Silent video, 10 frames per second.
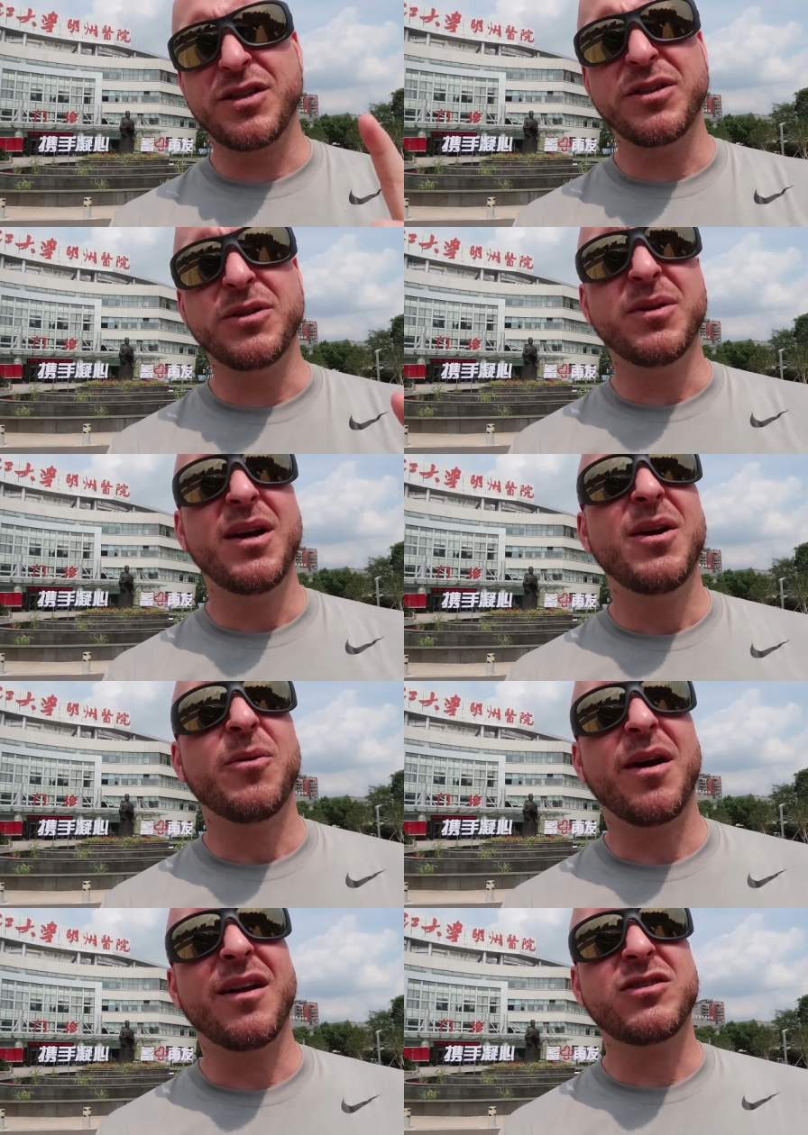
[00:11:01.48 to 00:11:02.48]
2,
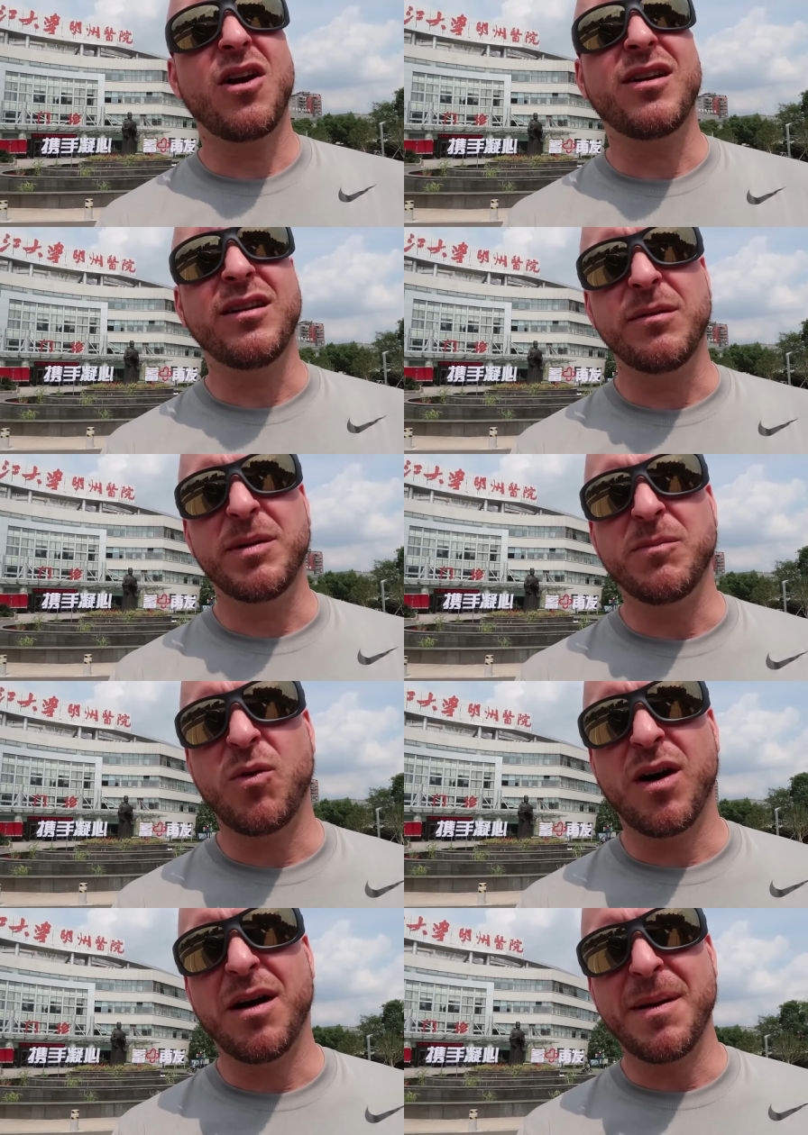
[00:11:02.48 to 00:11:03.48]
where I'll talk a little bit
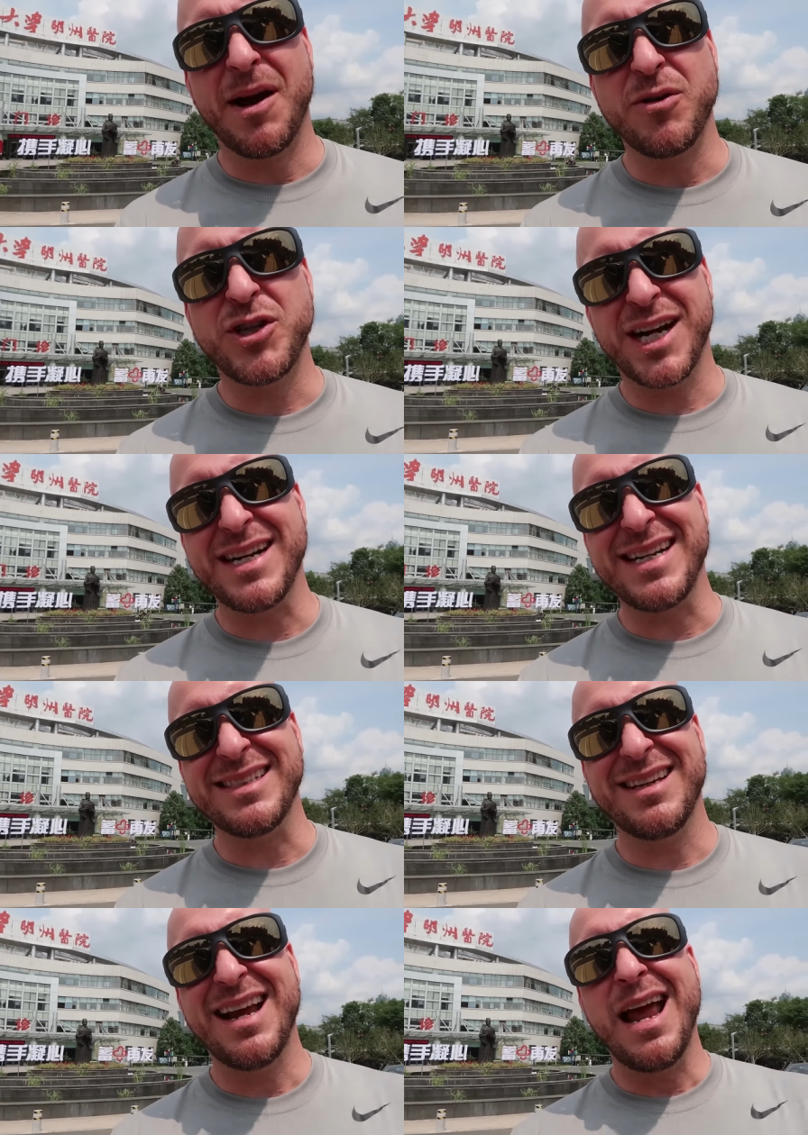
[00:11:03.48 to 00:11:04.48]
more about
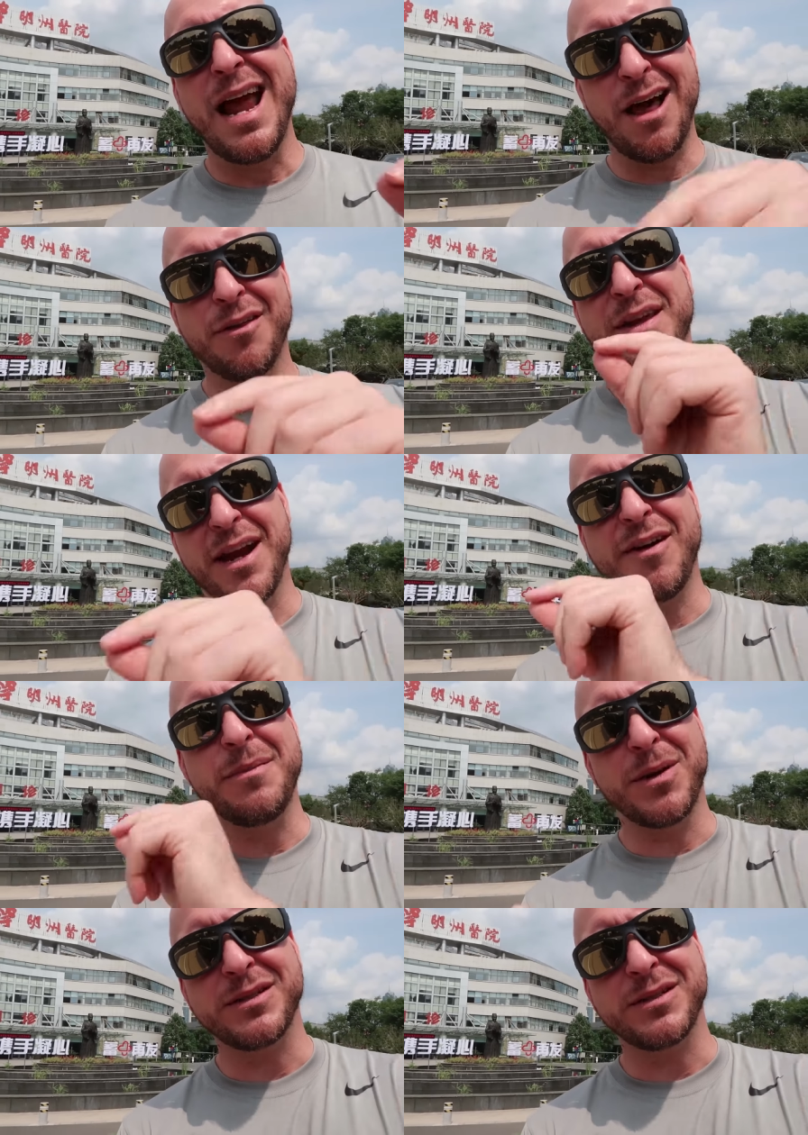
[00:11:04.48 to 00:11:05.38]
Chinese healthcare in